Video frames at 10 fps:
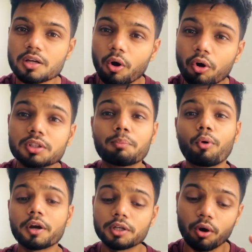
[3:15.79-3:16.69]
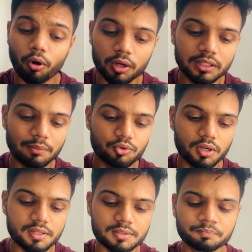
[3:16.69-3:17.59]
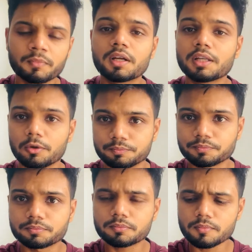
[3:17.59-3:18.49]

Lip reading: on the point all the time, students. Now,